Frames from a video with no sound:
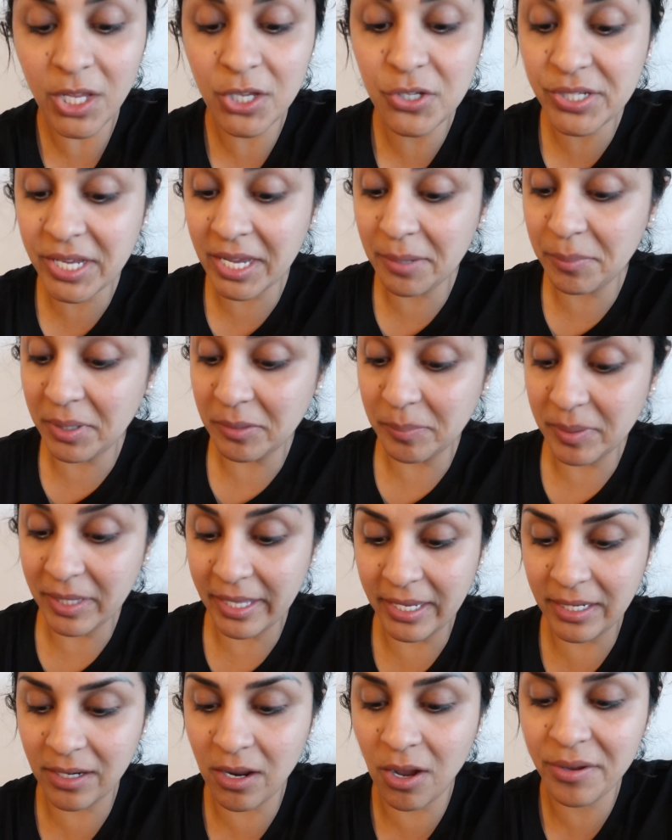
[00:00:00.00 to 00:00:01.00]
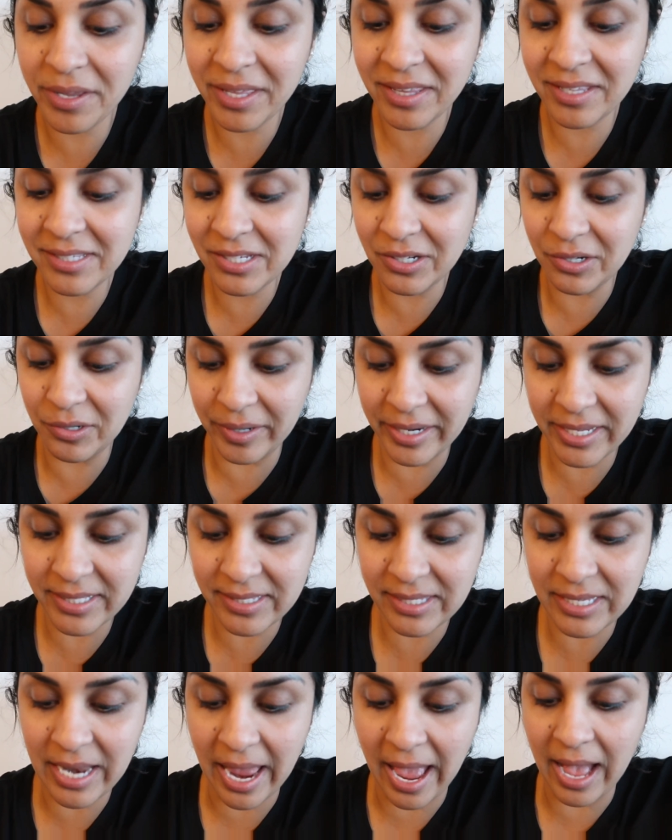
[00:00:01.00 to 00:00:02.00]
You take them on the plane? Oh yeah, that's a great
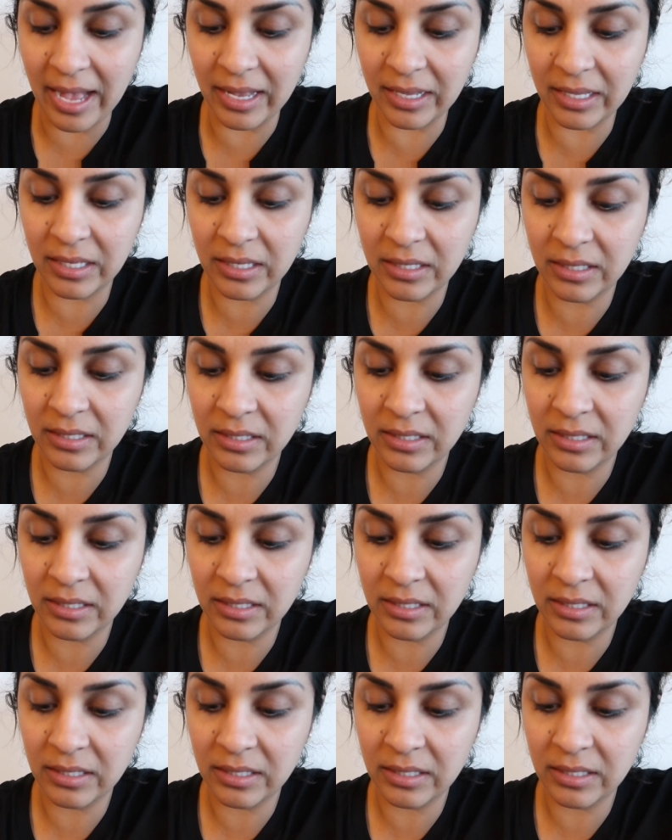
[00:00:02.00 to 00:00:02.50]
snack.